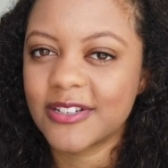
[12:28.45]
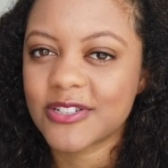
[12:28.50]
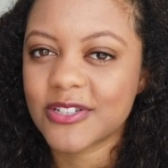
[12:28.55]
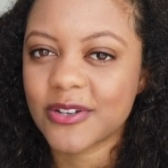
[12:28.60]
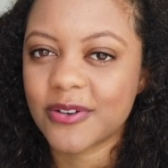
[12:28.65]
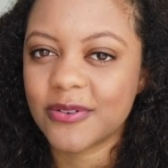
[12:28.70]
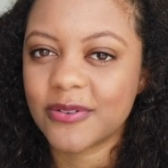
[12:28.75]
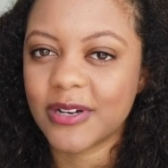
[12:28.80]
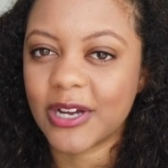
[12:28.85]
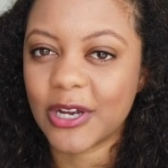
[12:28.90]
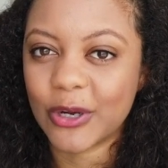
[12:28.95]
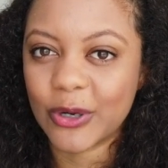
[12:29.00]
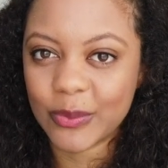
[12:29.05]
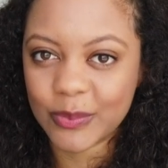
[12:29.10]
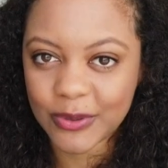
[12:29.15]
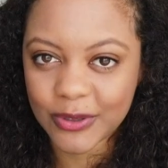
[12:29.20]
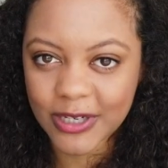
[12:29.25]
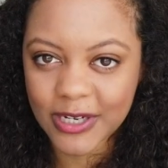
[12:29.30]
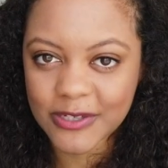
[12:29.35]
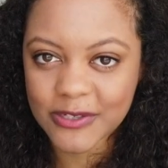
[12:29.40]
So I
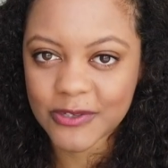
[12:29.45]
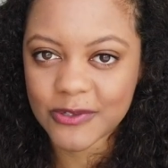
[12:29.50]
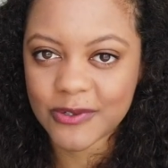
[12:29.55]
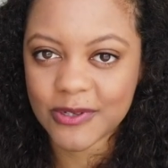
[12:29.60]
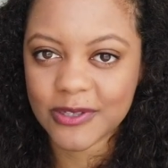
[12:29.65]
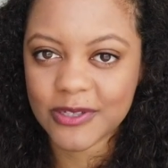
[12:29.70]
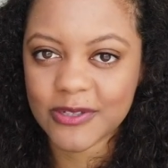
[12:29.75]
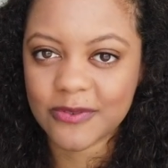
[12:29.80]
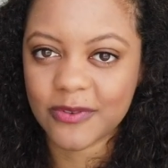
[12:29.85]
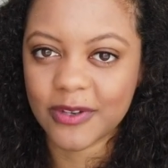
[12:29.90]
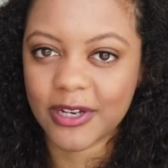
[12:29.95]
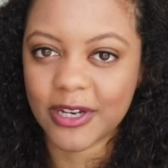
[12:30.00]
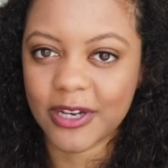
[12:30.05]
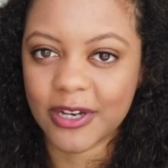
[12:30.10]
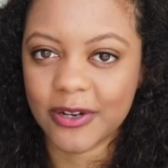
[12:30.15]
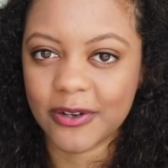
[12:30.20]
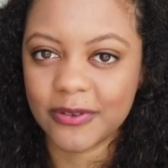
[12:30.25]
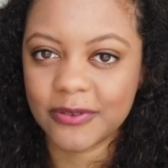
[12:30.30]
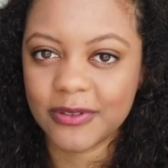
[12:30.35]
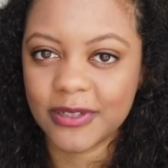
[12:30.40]
hope you guys enjoyed this
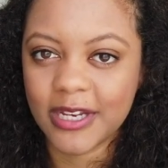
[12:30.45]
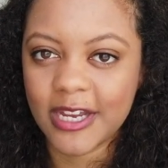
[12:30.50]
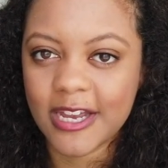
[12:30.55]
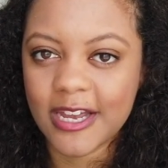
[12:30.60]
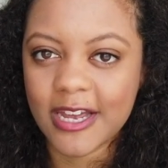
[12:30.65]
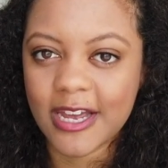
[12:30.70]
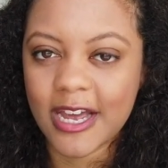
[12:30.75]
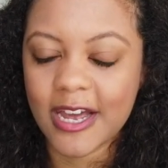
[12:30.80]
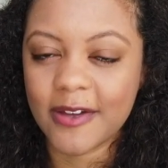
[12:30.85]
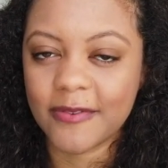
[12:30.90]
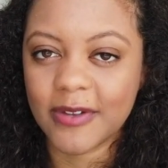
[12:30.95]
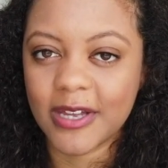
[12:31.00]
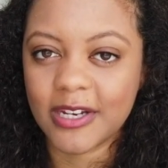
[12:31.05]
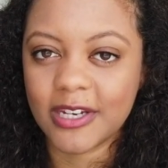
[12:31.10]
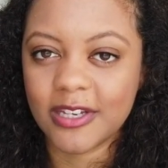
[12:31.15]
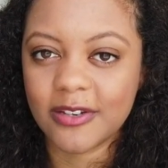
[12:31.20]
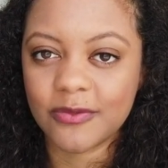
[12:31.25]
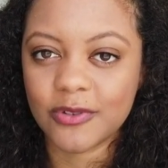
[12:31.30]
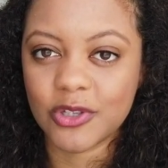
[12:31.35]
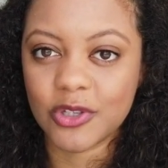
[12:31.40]
video. Have
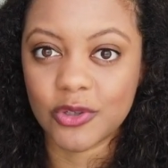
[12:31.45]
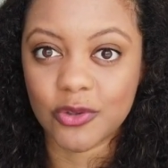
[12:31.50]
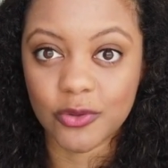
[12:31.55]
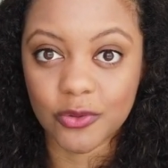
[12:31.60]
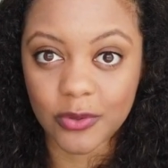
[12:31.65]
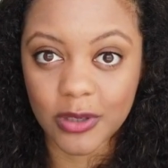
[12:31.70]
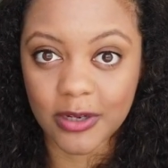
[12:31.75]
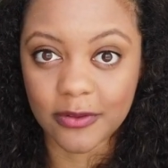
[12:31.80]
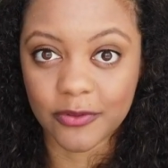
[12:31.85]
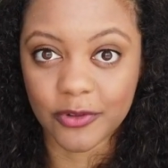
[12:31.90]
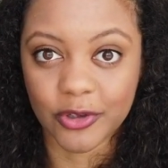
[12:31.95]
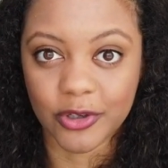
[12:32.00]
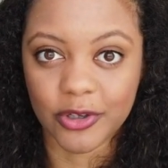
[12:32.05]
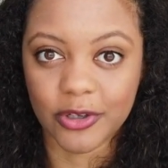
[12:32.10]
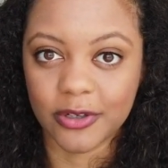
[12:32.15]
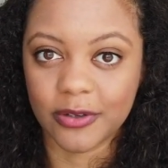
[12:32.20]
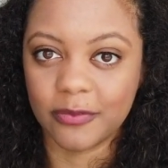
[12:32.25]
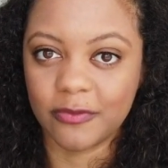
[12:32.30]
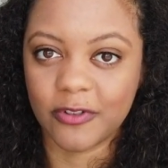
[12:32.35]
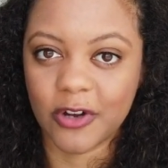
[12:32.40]
any of you
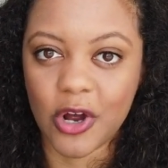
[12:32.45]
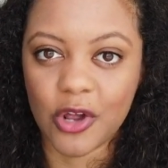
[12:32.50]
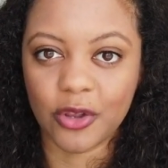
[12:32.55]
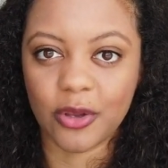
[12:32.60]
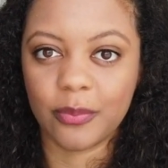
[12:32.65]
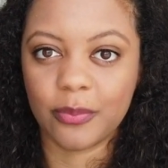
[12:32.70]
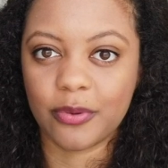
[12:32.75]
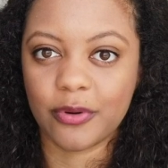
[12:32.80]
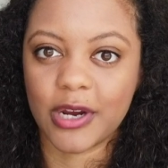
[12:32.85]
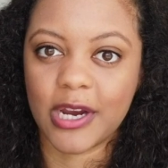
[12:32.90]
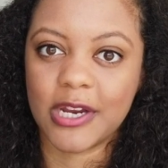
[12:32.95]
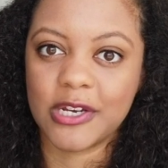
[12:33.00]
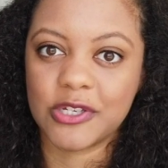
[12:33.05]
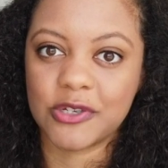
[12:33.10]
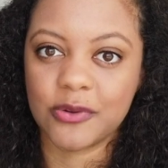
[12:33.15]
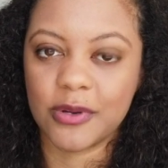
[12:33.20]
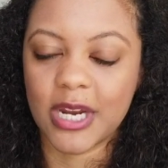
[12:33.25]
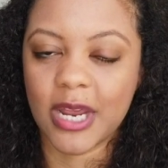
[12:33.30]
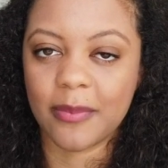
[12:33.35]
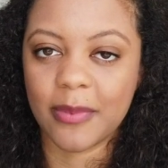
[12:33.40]
ever fallen prey
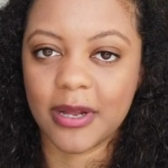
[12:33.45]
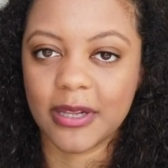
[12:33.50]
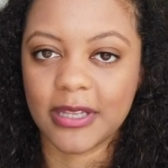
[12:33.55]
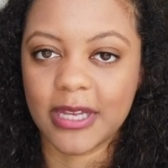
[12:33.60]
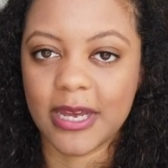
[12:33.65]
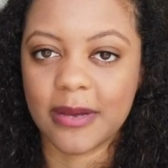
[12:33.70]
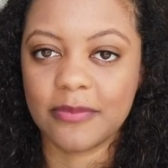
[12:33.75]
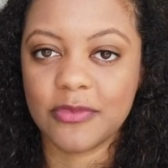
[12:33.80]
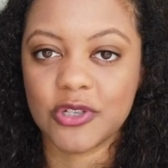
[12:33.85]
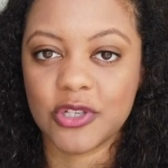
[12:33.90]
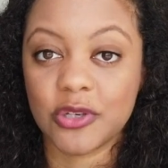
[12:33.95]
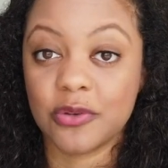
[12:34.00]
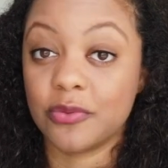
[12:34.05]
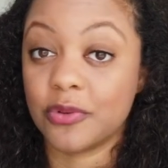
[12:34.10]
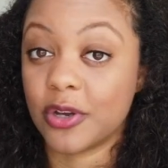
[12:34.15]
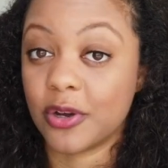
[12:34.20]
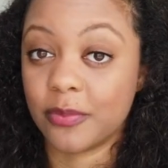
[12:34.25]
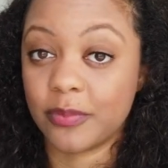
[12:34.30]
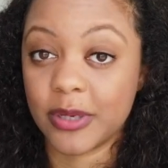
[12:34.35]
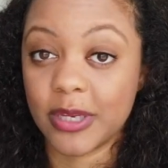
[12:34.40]
to an MLM? Do you
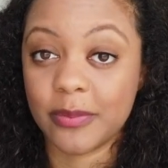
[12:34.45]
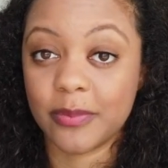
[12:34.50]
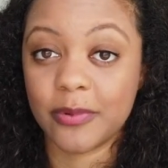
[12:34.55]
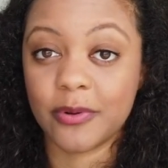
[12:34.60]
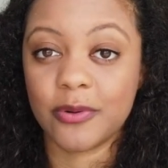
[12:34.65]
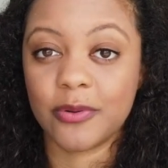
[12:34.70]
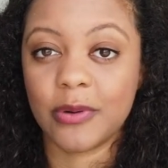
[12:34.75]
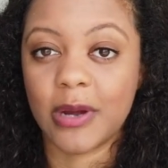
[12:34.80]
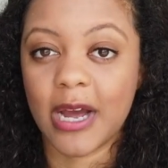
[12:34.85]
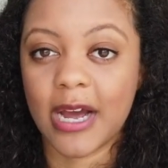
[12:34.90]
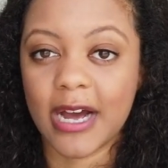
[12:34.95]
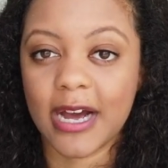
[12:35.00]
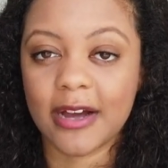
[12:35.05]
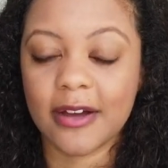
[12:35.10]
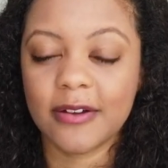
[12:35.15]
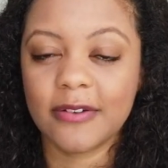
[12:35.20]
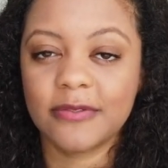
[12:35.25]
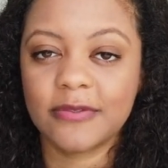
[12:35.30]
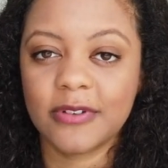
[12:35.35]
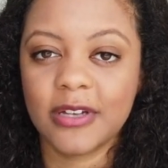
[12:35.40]
know people who
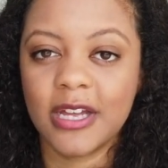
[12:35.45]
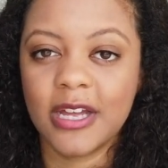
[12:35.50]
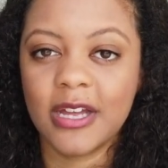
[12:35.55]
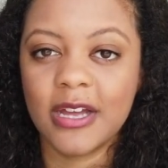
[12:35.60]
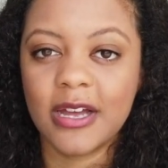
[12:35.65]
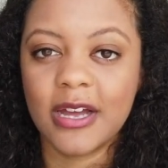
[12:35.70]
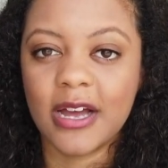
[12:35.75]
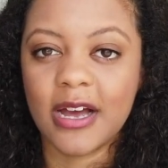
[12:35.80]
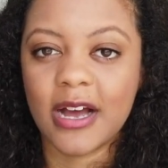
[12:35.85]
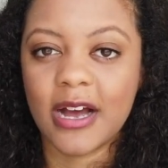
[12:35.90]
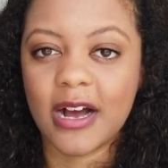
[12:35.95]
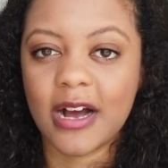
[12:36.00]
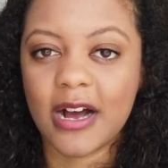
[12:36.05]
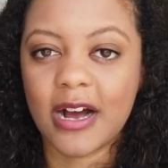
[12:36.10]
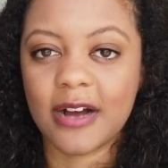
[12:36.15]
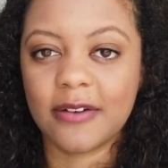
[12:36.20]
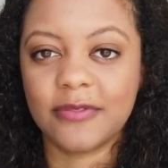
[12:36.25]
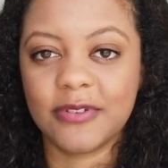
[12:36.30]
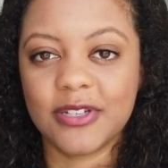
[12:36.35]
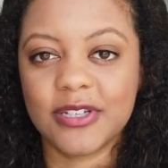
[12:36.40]
have?
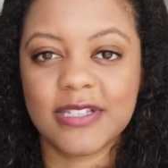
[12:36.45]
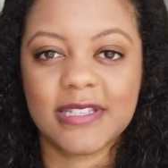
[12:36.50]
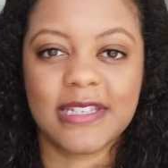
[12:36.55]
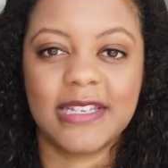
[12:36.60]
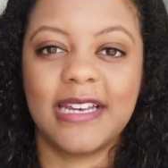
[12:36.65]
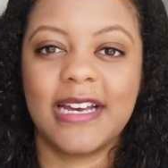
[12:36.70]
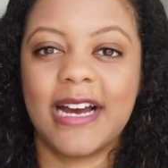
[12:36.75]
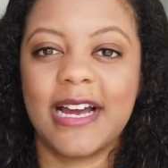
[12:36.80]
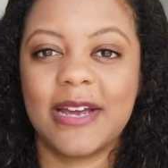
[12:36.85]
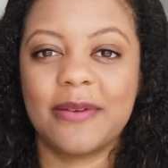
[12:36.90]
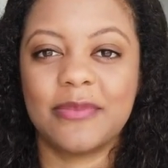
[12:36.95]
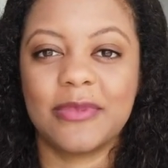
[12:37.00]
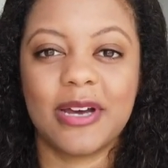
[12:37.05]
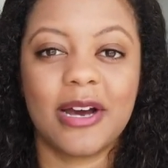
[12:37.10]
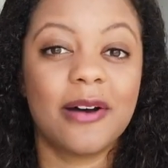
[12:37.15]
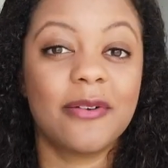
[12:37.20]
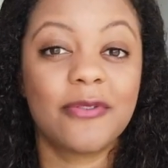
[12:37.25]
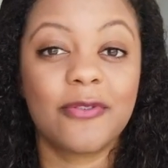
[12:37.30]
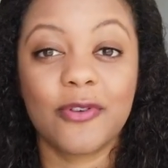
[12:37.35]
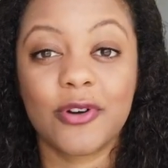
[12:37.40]
Obviously, I am
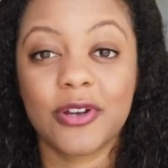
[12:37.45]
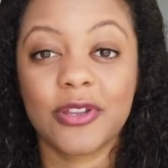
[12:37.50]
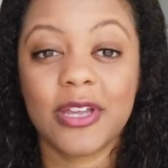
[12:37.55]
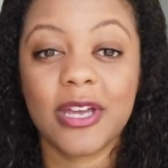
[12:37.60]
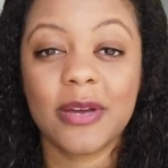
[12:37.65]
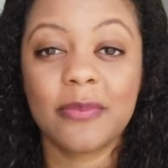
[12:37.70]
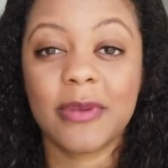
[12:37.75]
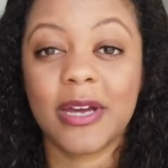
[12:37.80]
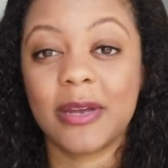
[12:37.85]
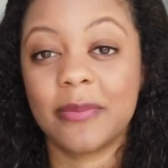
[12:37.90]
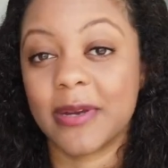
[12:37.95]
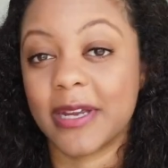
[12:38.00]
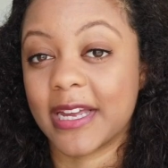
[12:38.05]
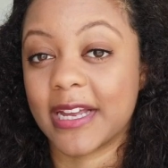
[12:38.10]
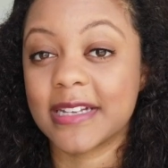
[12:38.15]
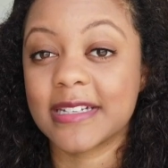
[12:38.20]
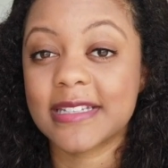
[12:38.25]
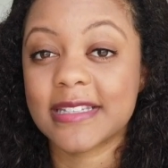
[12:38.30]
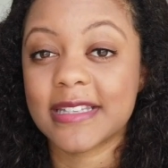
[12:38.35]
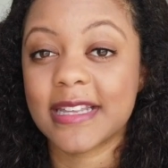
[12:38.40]
not for them. I am
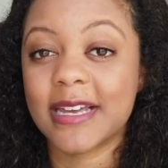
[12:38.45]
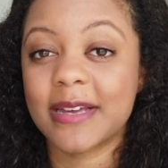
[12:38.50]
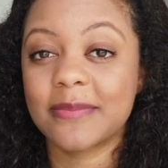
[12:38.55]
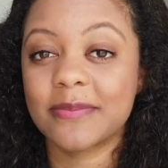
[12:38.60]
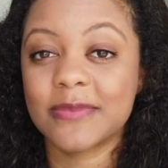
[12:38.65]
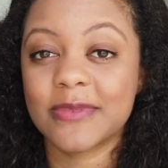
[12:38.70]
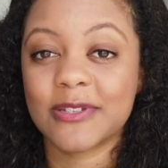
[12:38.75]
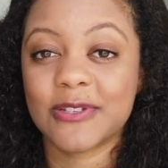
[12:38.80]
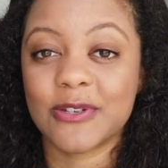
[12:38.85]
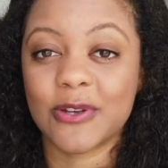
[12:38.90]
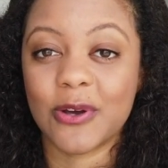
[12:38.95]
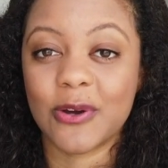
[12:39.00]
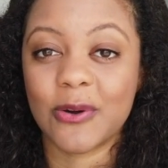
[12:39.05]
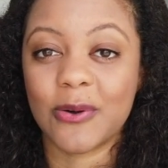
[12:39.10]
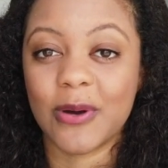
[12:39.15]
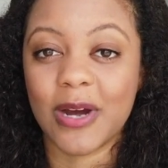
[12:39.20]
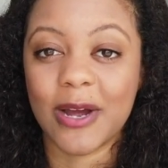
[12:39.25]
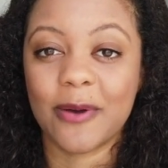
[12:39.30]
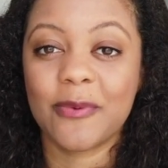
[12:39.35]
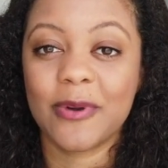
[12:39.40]
against them.
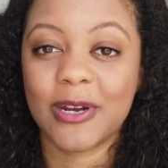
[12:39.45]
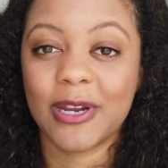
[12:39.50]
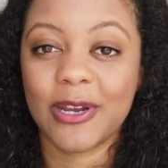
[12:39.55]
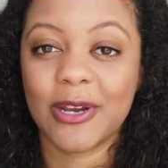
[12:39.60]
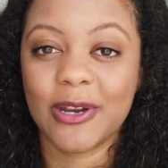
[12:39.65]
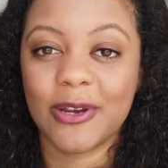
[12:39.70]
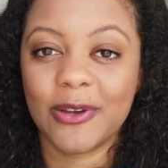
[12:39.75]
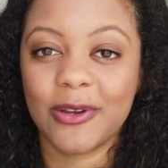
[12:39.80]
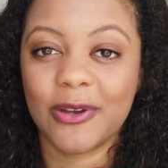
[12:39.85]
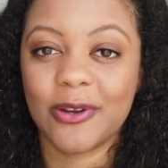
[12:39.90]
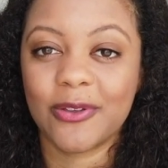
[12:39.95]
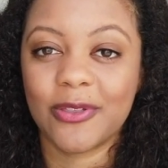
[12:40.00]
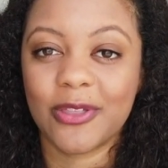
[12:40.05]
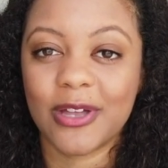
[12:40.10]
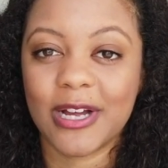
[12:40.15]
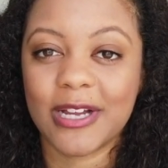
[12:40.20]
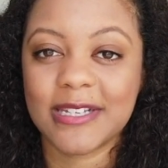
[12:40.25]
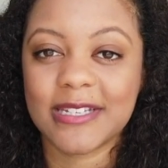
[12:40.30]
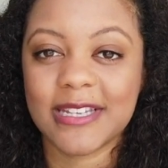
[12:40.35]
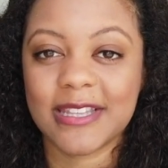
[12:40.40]
So I want to hear your
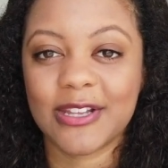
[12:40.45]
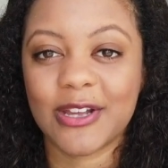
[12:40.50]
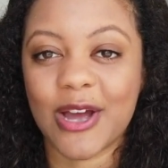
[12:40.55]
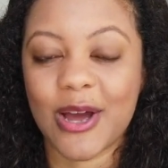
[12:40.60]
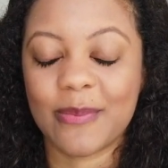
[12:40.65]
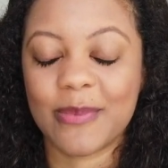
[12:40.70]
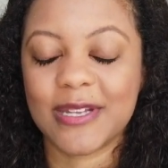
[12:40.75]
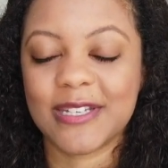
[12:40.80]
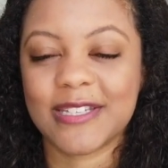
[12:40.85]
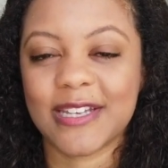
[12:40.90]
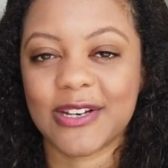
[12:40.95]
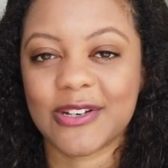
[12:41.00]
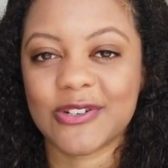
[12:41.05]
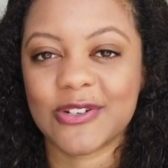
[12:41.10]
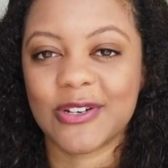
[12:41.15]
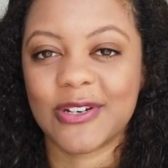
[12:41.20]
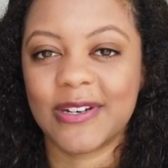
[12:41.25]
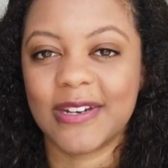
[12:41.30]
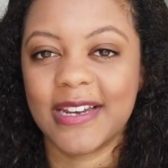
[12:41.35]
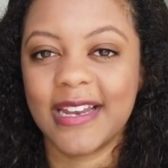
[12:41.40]
thoughts in the comment
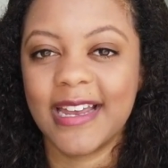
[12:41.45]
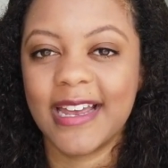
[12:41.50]
section.